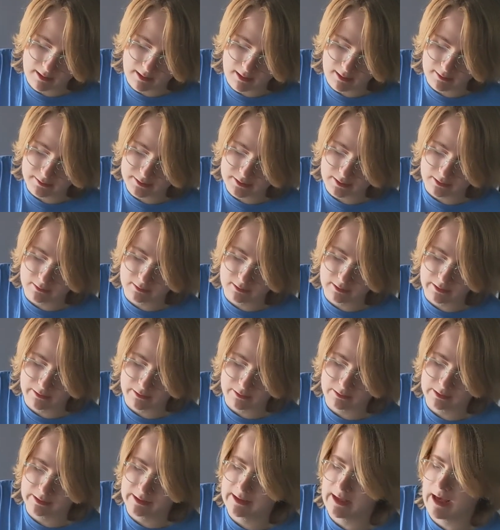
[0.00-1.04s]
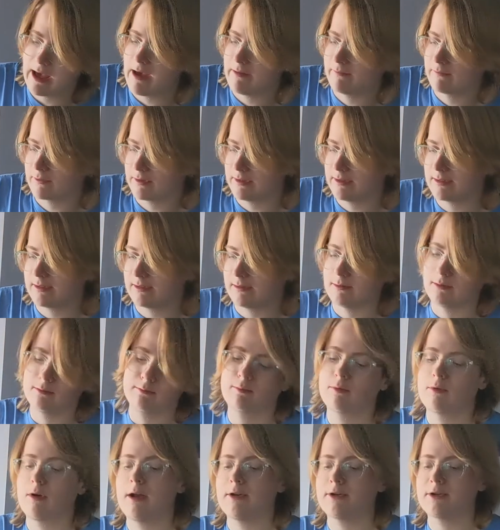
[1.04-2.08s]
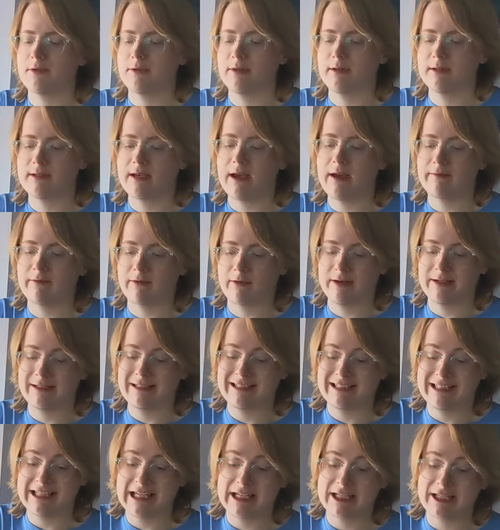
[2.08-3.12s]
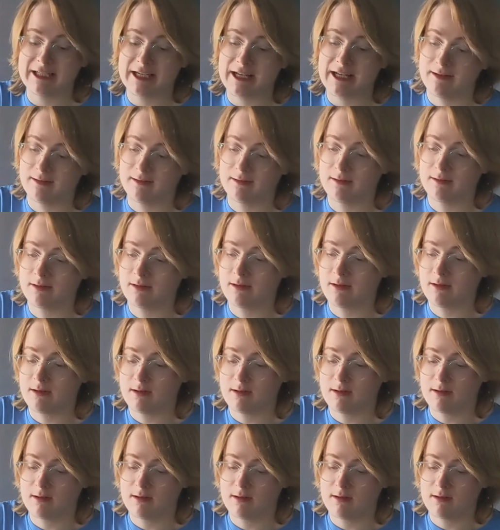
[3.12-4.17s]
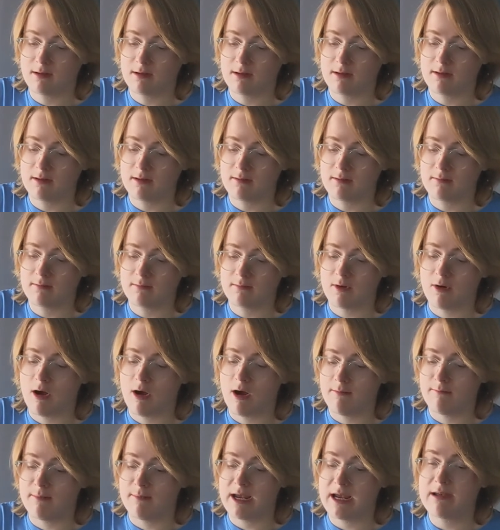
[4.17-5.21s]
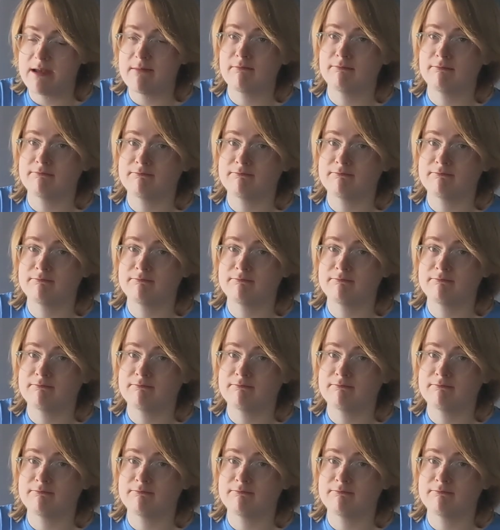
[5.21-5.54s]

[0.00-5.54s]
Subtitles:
also literally every single pressure that's ever existed on me.